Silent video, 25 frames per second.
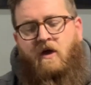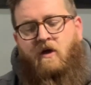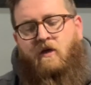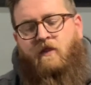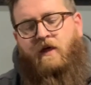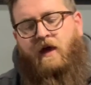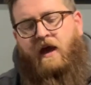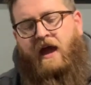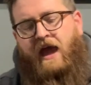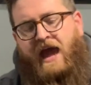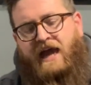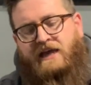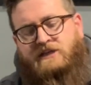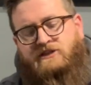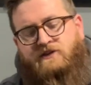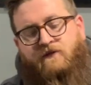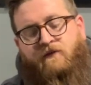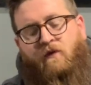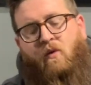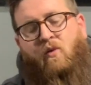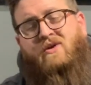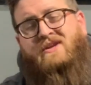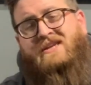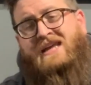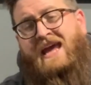The
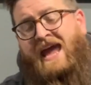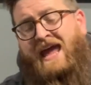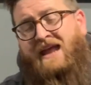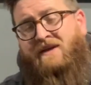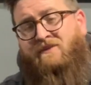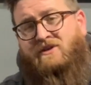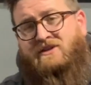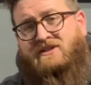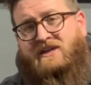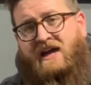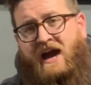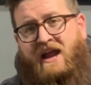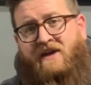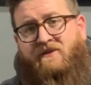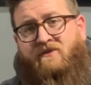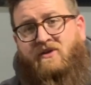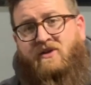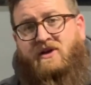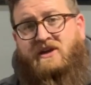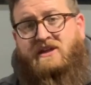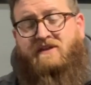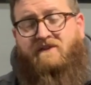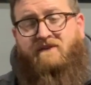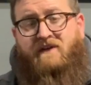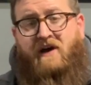S410 was kind of
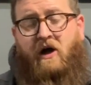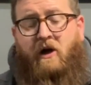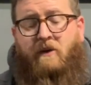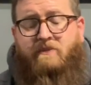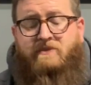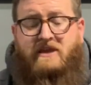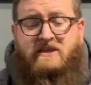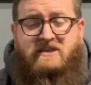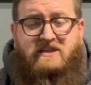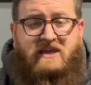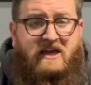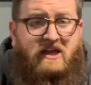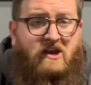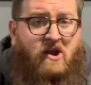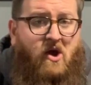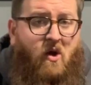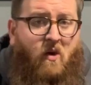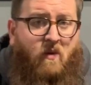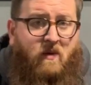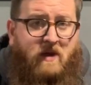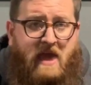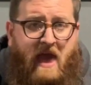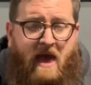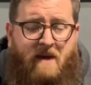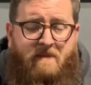really developed as like an
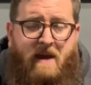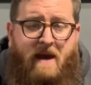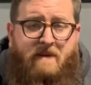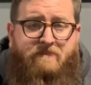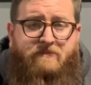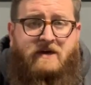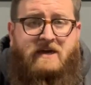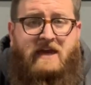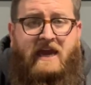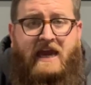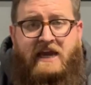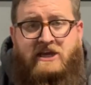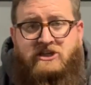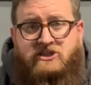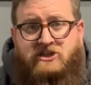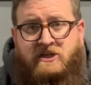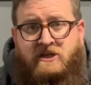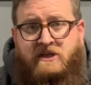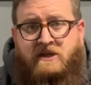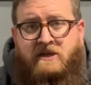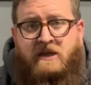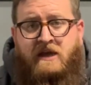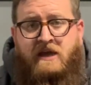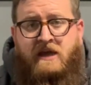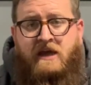OEM
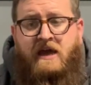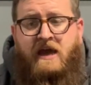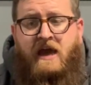application.